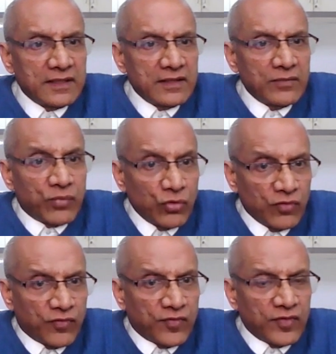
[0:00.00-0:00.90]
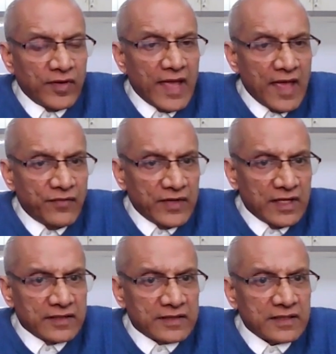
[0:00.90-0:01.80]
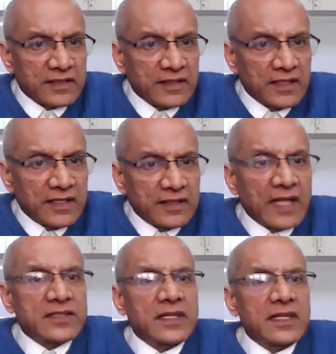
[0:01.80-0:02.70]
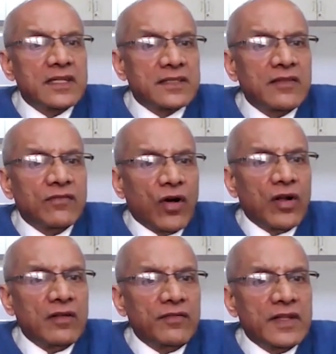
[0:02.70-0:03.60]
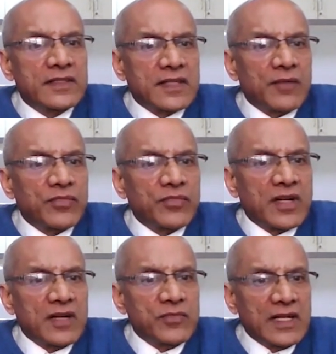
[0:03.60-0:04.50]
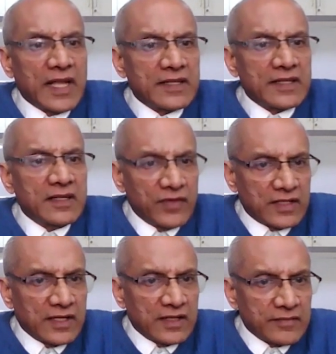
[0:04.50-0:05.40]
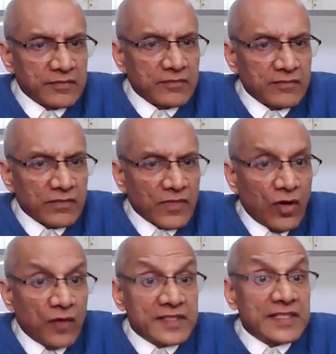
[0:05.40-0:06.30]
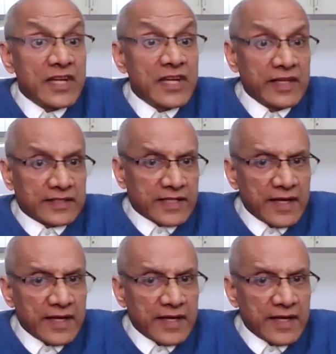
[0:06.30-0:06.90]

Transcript: proof, evidence, that she is involved in some criminal activity of a serious kind.